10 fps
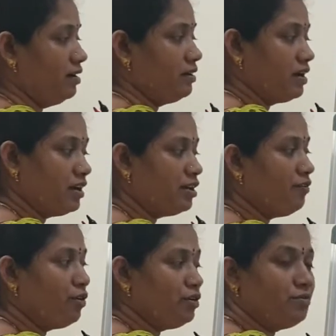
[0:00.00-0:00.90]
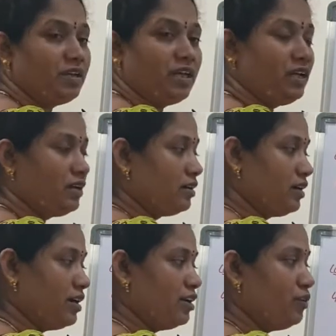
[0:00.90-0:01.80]
Tidal volume
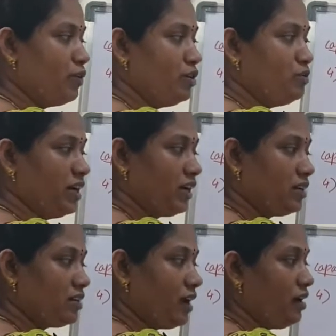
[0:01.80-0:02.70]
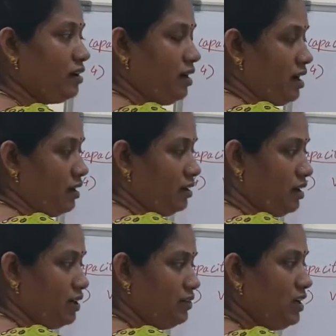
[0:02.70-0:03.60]
I can take,
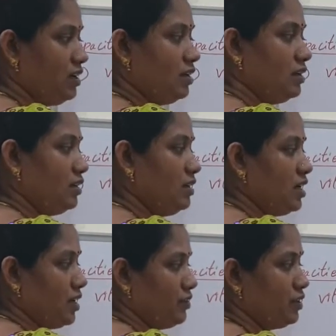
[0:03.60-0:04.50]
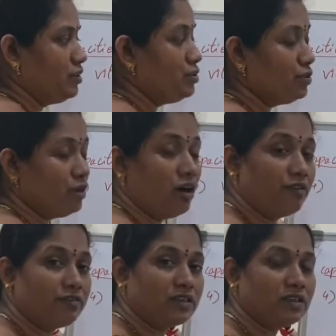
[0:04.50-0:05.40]
IRV, ERV due
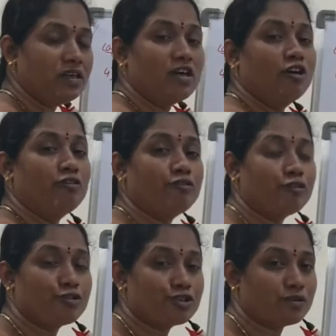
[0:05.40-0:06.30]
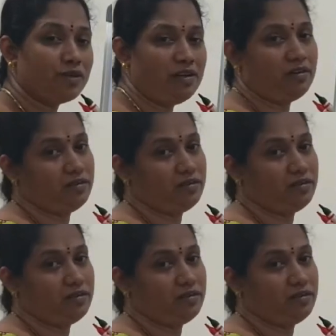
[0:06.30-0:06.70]
after forcible